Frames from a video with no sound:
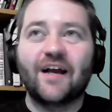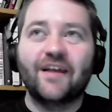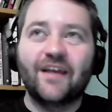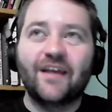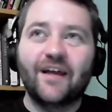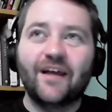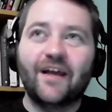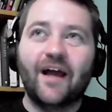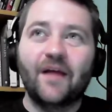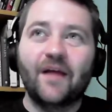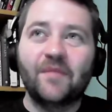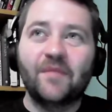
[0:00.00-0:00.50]

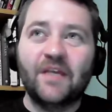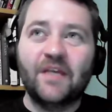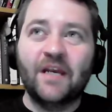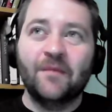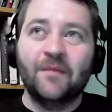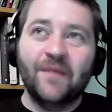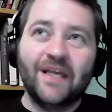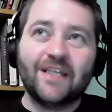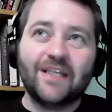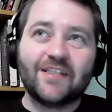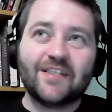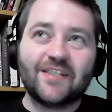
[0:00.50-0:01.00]
I mean, it
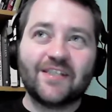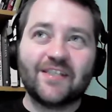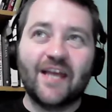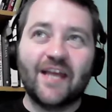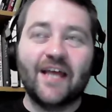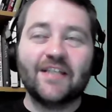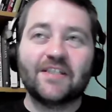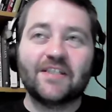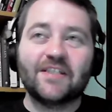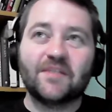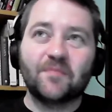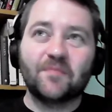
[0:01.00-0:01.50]
makes
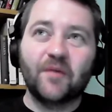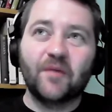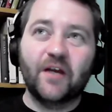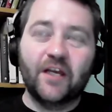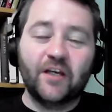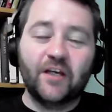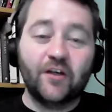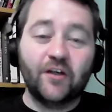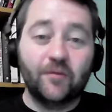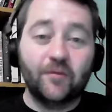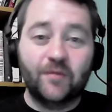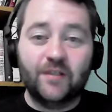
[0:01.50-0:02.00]
sense, but
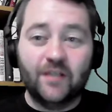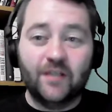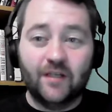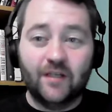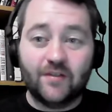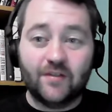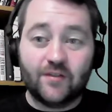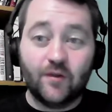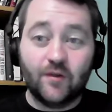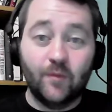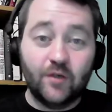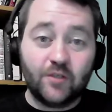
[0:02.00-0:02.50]
it could be done
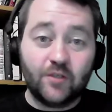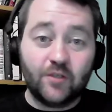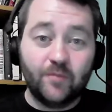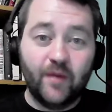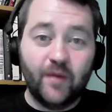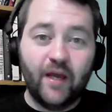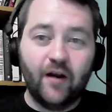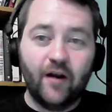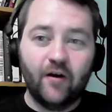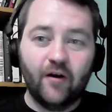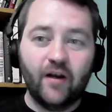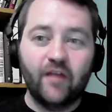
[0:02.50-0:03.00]
so much
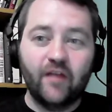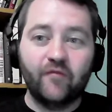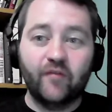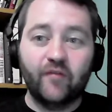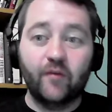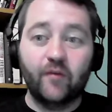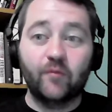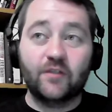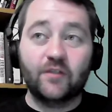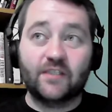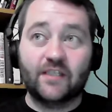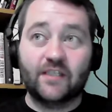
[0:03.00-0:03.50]
better if
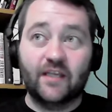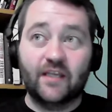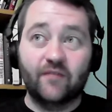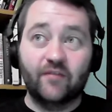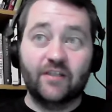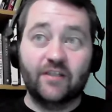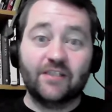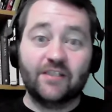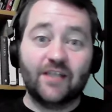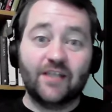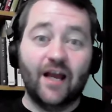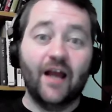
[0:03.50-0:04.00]
it was
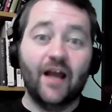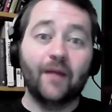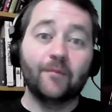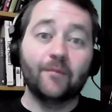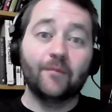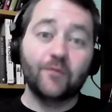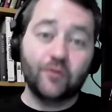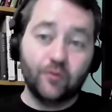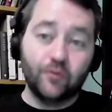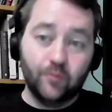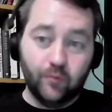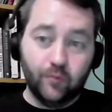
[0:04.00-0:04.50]
given time
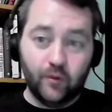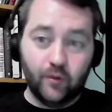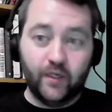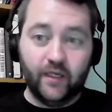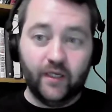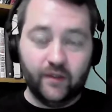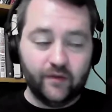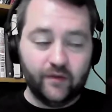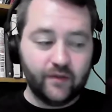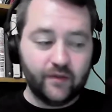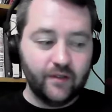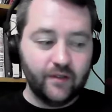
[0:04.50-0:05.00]
to breathe.